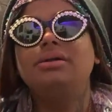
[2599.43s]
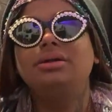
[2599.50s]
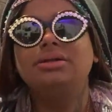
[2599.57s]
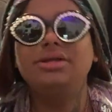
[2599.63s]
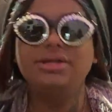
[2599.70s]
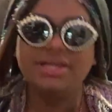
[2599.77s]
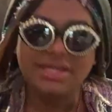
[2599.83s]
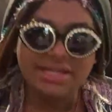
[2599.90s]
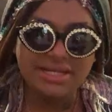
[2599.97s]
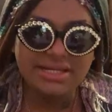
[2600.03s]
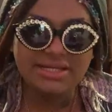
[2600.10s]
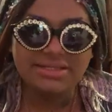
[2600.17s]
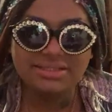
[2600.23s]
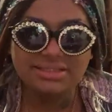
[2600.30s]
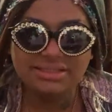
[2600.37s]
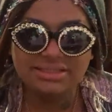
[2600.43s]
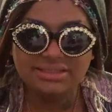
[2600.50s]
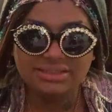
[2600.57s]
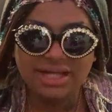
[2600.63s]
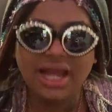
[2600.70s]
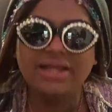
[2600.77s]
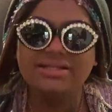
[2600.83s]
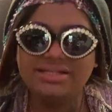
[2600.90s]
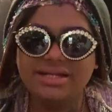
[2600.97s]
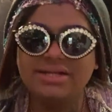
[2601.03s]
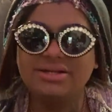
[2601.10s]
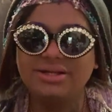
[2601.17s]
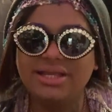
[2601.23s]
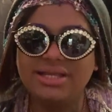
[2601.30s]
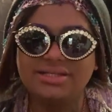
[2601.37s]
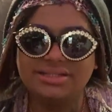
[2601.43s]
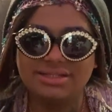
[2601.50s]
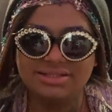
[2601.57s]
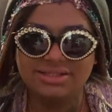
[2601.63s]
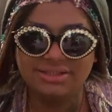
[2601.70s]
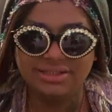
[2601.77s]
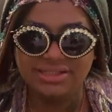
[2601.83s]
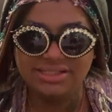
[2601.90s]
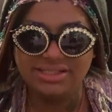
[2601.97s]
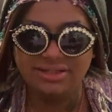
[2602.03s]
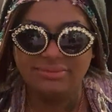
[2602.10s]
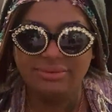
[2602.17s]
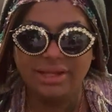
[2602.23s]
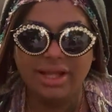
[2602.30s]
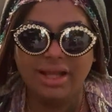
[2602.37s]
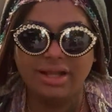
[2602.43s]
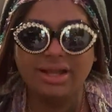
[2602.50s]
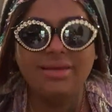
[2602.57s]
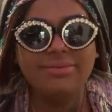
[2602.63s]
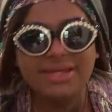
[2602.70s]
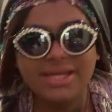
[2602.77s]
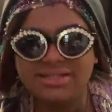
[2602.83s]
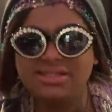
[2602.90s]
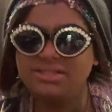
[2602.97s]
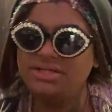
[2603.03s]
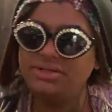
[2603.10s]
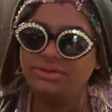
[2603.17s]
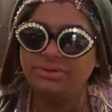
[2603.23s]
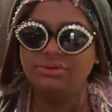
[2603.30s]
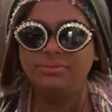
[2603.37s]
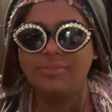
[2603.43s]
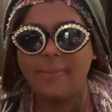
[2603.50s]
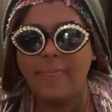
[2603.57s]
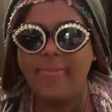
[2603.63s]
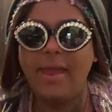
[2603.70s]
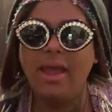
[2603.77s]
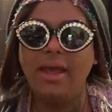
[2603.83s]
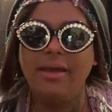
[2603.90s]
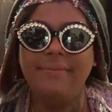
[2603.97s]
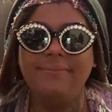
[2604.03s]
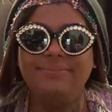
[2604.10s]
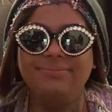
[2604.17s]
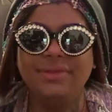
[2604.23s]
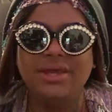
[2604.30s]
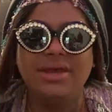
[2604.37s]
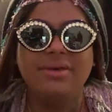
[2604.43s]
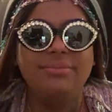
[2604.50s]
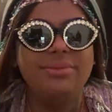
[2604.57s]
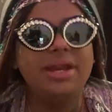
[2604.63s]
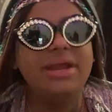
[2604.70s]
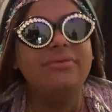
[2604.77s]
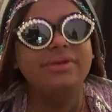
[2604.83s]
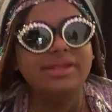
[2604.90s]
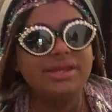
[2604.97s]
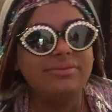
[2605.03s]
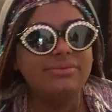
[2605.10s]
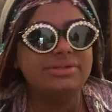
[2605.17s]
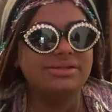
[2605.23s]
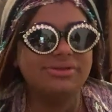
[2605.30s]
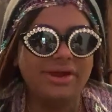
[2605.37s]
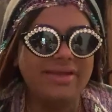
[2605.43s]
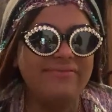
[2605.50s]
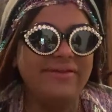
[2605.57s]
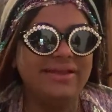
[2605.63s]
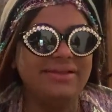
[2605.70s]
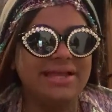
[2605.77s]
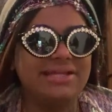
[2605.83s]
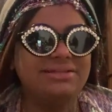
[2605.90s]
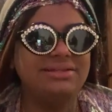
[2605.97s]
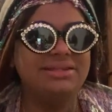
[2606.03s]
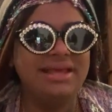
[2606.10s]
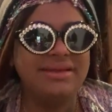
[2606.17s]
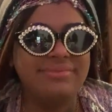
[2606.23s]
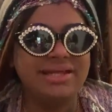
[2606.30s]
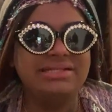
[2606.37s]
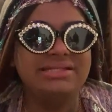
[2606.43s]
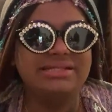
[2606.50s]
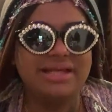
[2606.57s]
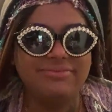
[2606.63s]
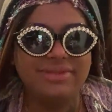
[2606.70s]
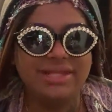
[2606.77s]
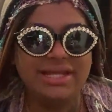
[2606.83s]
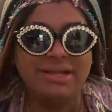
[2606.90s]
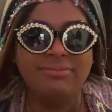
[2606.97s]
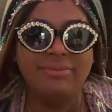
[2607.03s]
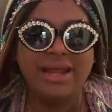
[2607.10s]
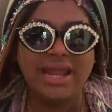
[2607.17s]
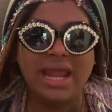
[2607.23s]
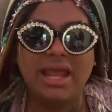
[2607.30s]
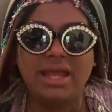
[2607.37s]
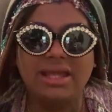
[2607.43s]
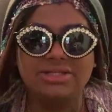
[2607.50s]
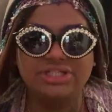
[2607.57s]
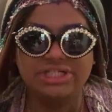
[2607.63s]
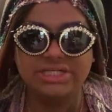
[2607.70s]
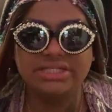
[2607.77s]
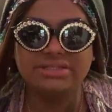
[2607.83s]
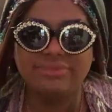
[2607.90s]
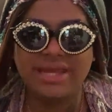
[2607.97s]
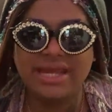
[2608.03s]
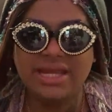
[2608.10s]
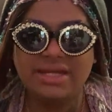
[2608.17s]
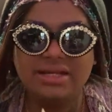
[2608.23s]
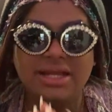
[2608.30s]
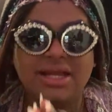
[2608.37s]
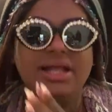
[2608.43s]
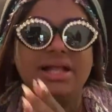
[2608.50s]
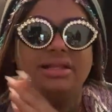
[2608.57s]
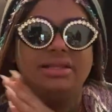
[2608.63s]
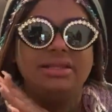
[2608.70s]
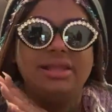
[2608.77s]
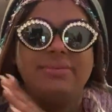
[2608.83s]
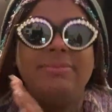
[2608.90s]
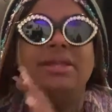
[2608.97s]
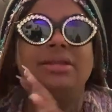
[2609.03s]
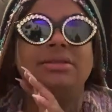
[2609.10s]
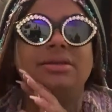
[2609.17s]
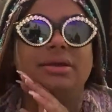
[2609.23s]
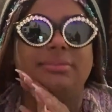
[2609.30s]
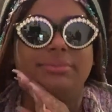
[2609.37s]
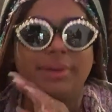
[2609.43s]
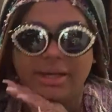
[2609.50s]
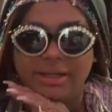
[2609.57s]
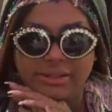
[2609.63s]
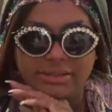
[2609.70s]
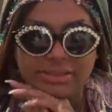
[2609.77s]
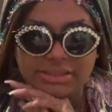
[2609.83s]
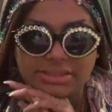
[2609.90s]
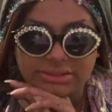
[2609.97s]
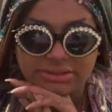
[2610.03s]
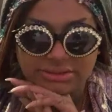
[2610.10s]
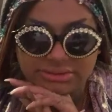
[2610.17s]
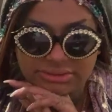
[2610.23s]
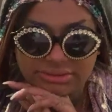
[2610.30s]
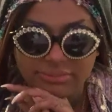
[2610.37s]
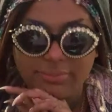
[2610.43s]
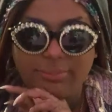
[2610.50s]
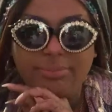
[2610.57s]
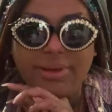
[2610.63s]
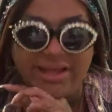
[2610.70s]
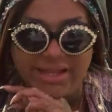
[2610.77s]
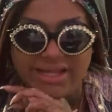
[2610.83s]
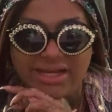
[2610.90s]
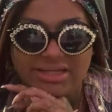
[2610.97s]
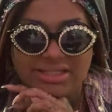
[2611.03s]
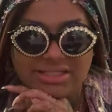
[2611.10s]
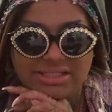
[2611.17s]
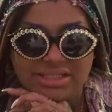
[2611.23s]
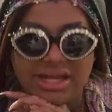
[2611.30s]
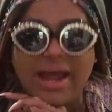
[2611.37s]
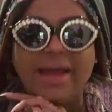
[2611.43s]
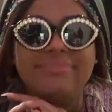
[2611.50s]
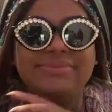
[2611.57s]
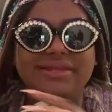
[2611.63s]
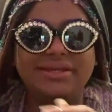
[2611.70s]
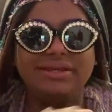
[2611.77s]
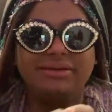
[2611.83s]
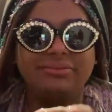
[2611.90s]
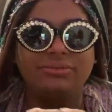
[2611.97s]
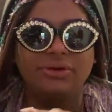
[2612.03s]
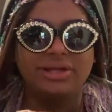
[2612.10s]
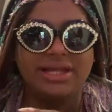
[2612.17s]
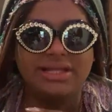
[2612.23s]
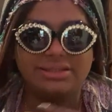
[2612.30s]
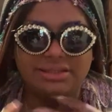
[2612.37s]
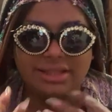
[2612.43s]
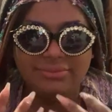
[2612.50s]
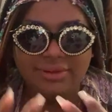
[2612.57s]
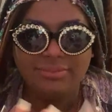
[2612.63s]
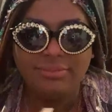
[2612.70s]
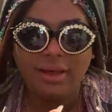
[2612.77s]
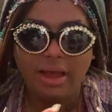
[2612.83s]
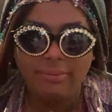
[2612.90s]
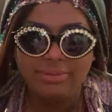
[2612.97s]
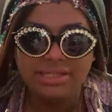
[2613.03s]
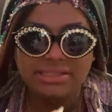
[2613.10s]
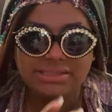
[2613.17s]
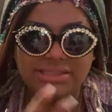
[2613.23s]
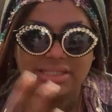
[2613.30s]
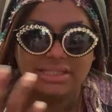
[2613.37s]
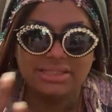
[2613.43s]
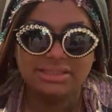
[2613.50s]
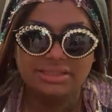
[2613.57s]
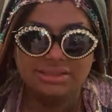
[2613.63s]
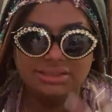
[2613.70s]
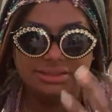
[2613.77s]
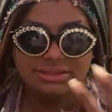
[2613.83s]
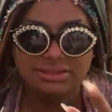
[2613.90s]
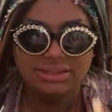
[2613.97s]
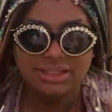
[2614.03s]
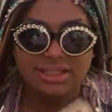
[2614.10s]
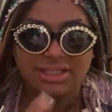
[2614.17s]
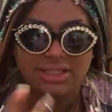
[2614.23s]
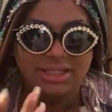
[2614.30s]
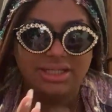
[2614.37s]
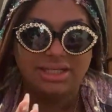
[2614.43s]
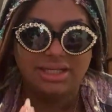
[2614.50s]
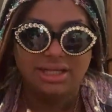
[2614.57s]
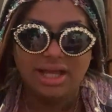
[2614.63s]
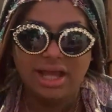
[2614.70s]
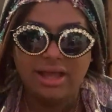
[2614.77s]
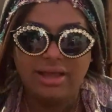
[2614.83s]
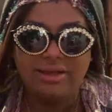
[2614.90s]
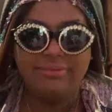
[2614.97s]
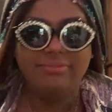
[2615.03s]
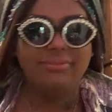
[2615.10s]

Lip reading: Cookies. I'd say cookies because they're easier, but cupcakes too. But I really was craving like lemon something. My aunt had just made lemon bars, but I'm thinking more like lemon poppy seed. I